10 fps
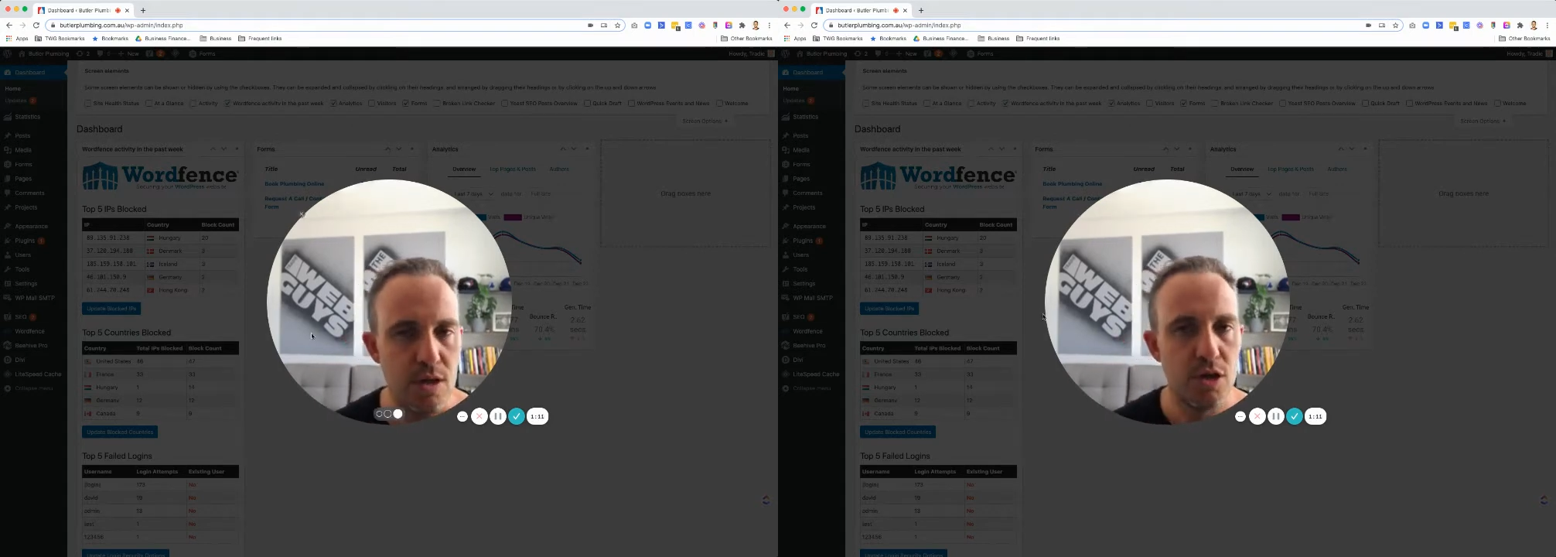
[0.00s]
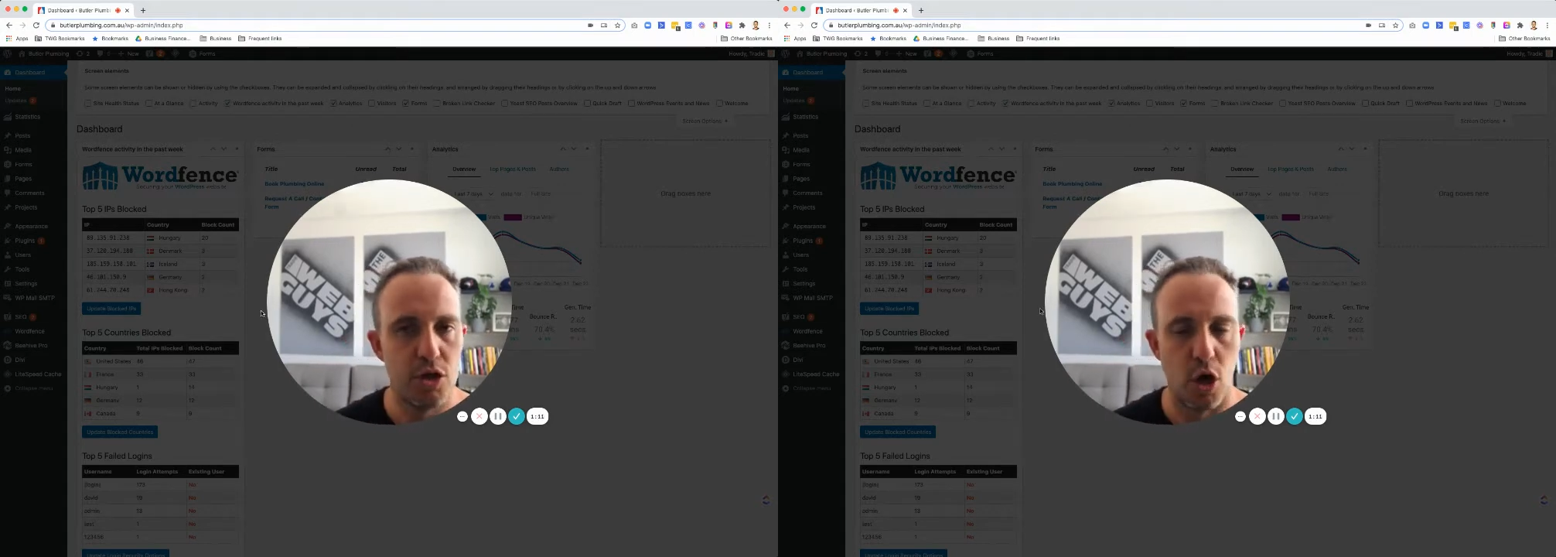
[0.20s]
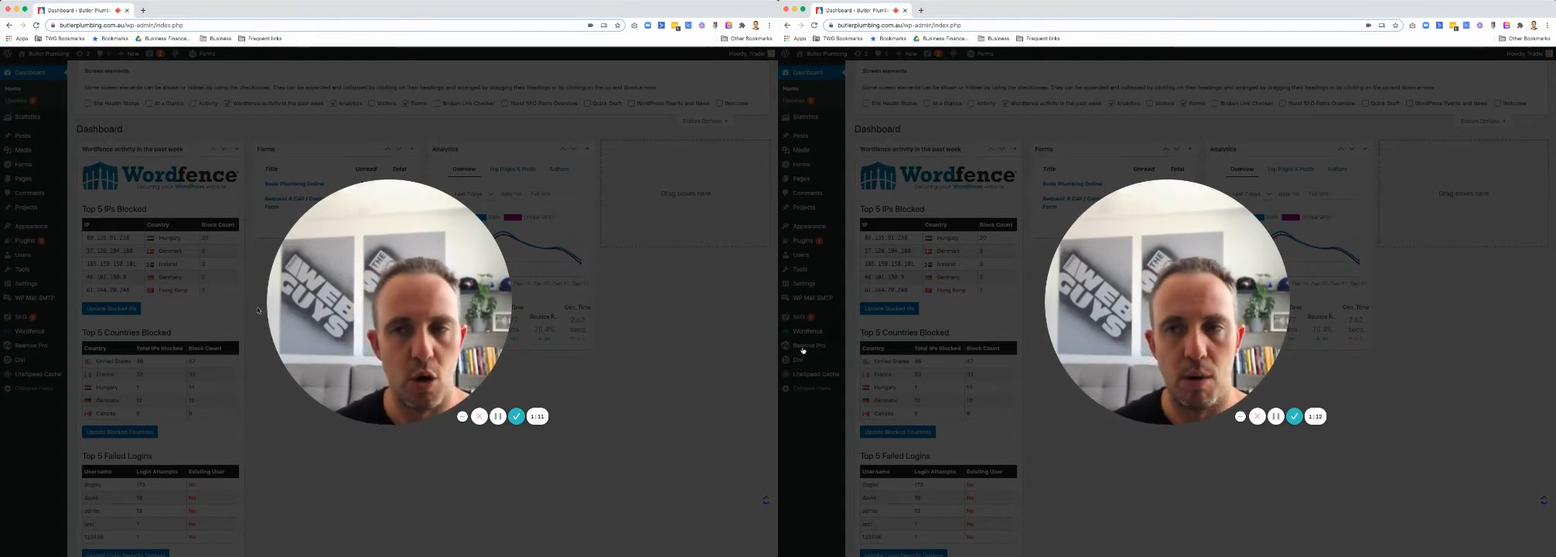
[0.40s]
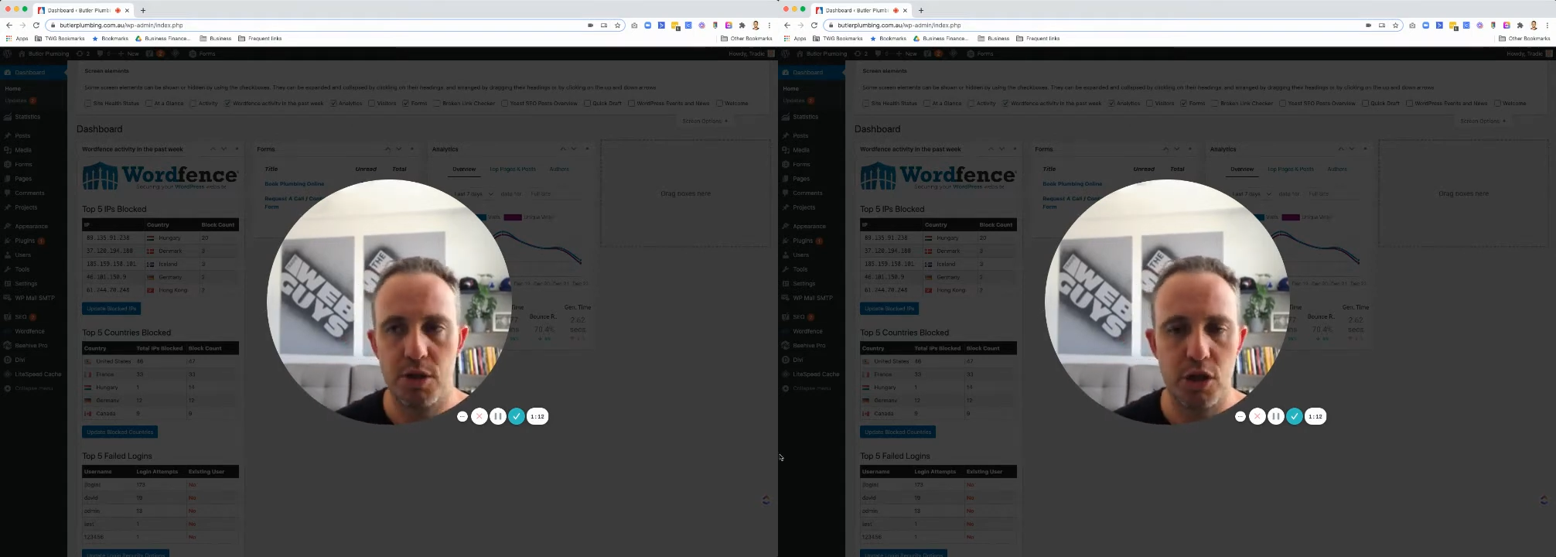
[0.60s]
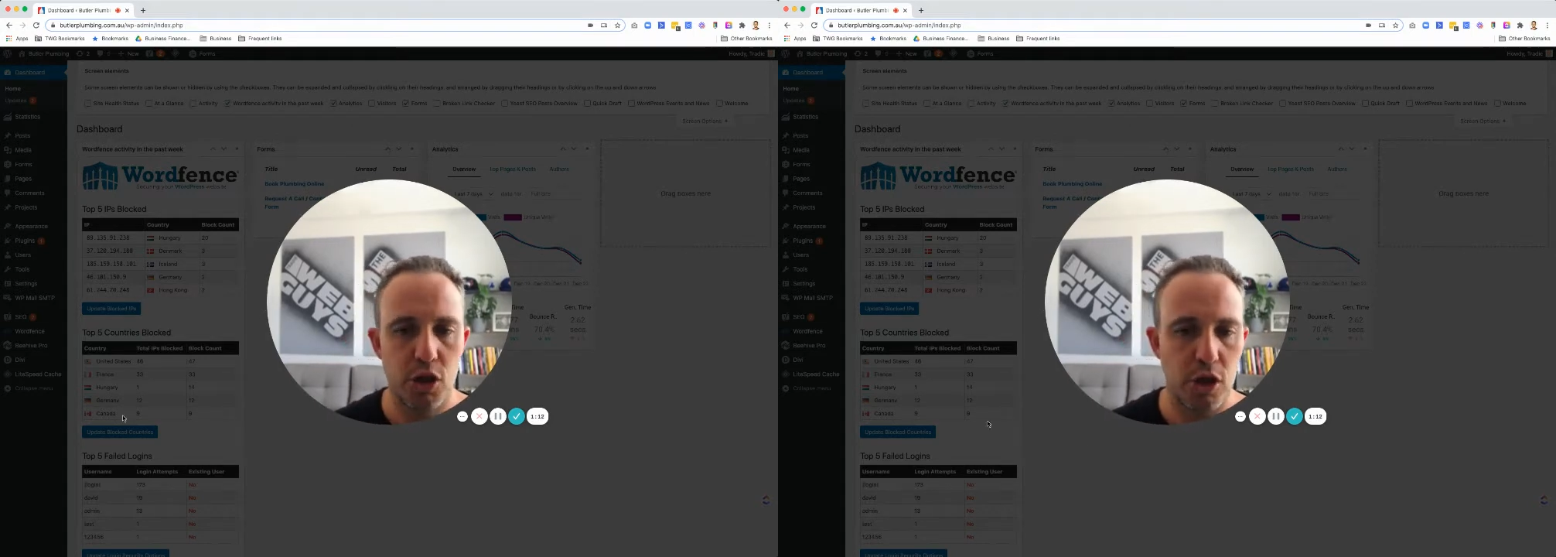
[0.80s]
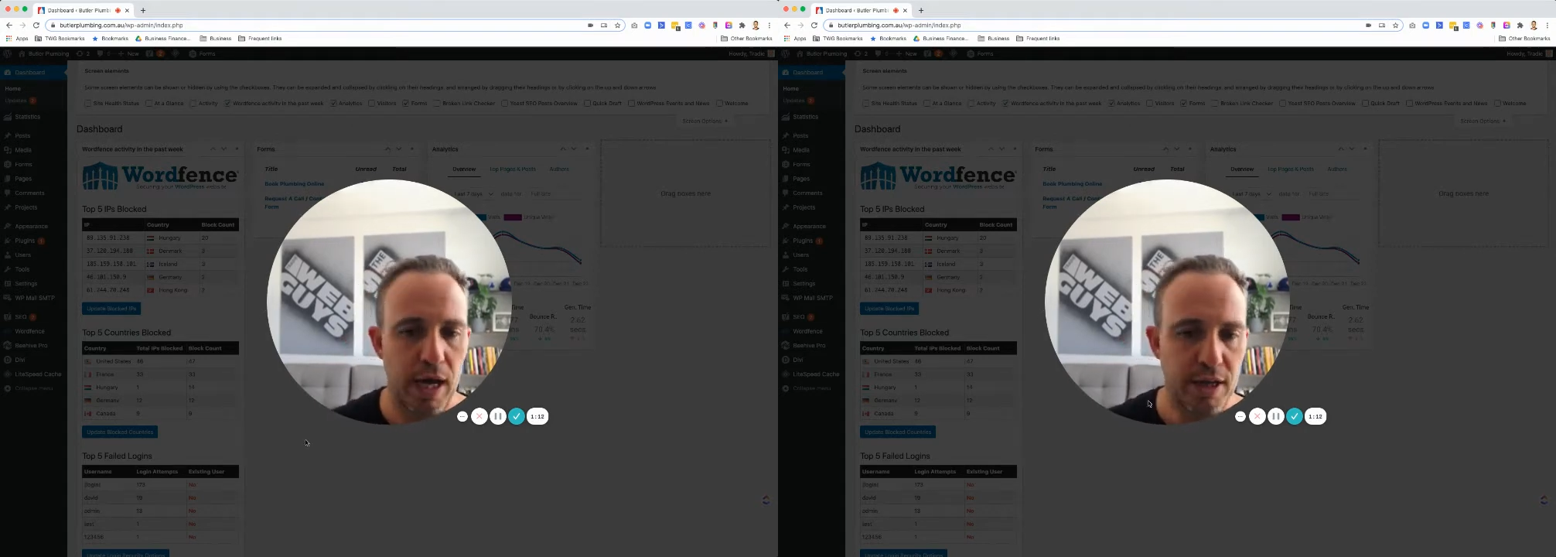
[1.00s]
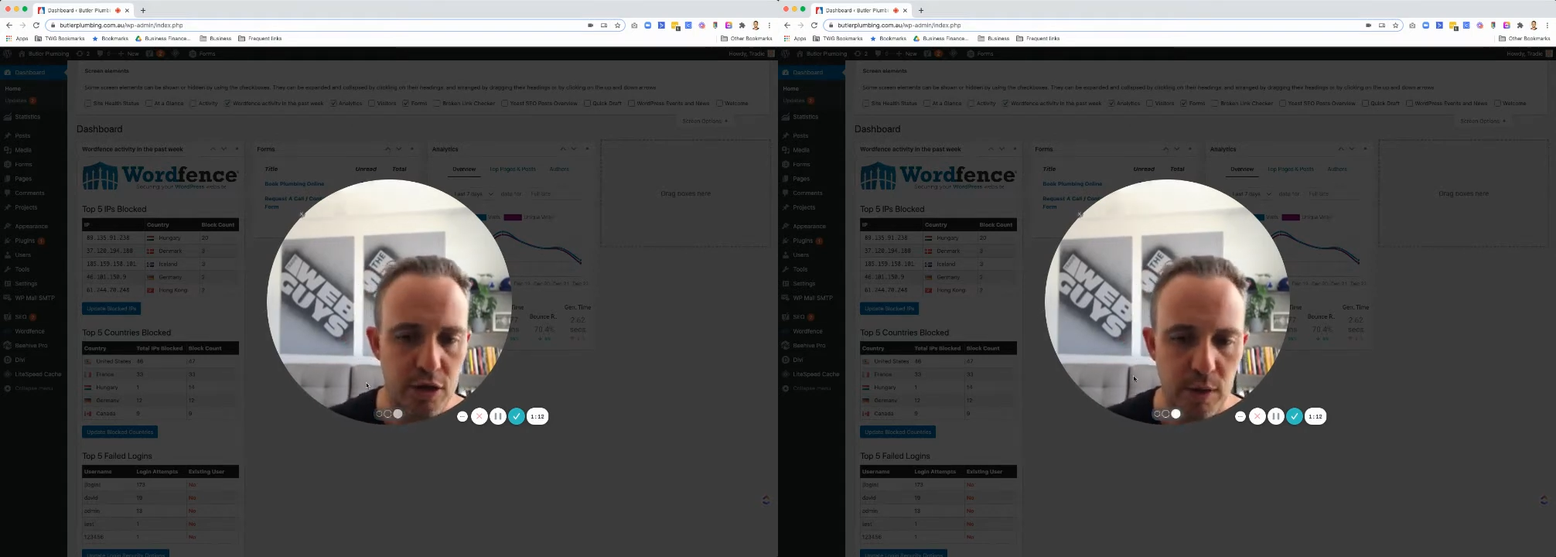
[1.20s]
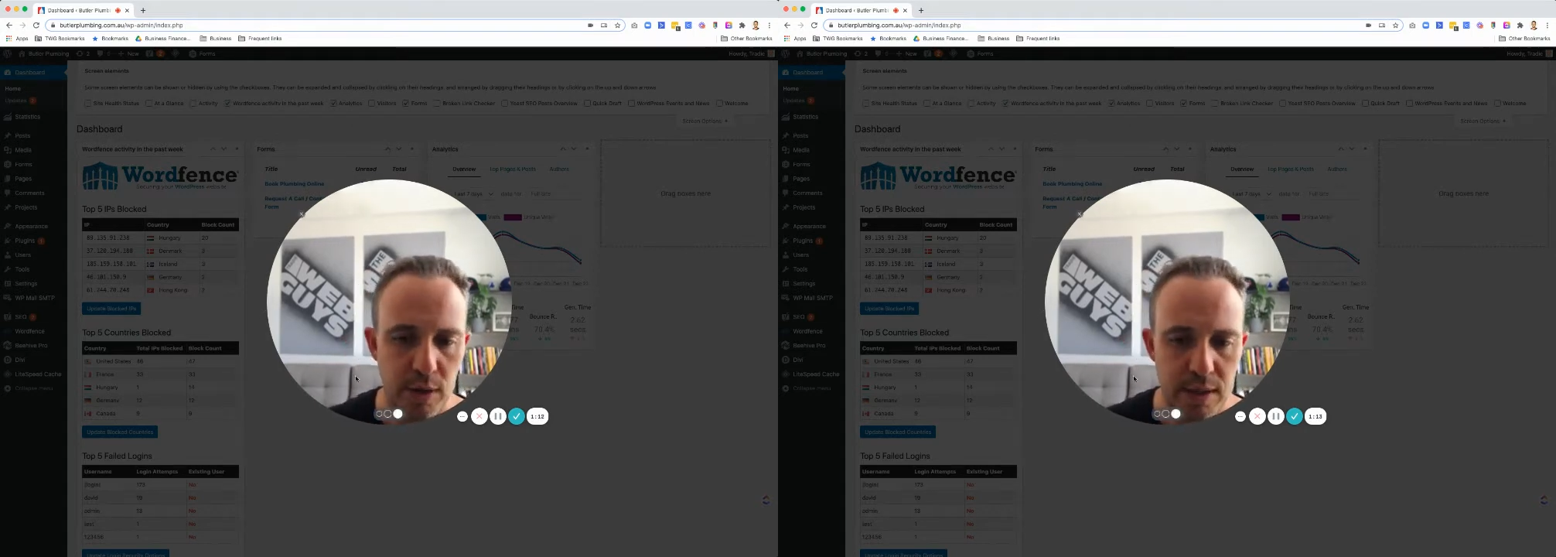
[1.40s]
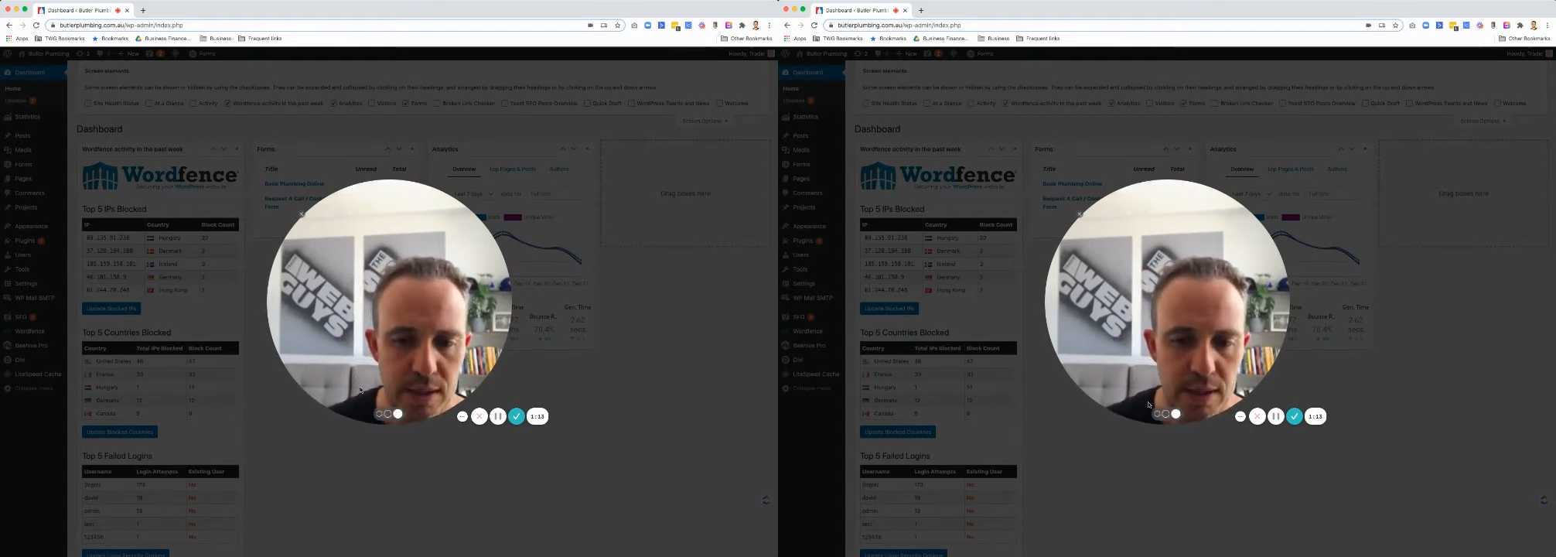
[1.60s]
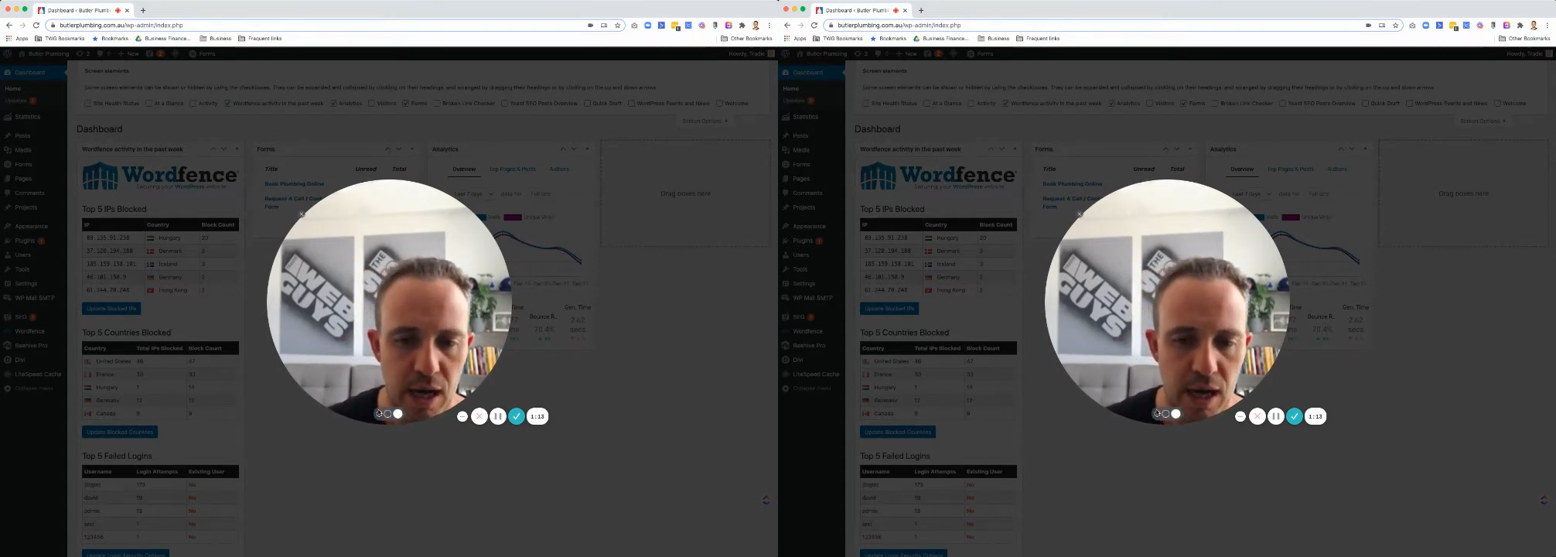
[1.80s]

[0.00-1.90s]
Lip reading: So I'm just going to show you how you do it